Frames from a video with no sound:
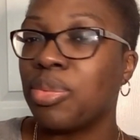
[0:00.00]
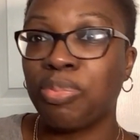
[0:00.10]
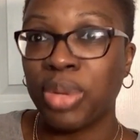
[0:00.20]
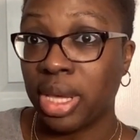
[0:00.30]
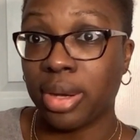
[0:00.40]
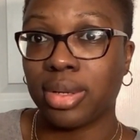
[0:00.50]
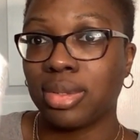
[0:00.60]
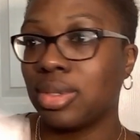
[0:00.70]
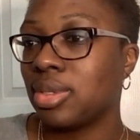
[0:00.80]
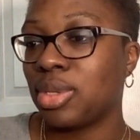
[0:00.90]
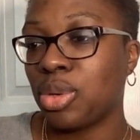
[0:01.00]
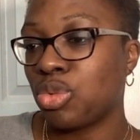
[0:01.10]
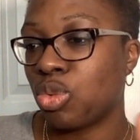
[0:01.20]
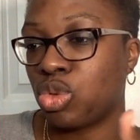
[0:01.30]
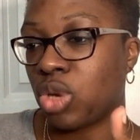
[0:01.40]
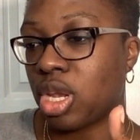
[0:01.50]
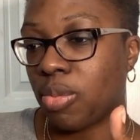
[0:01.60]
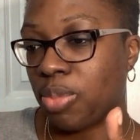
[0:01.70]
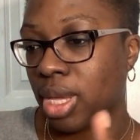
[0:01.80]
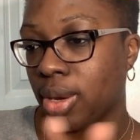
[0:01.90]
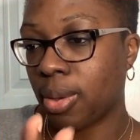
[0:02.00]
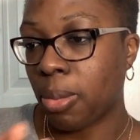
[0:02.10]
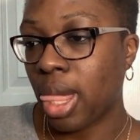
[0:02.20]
beginner, straight up beginner.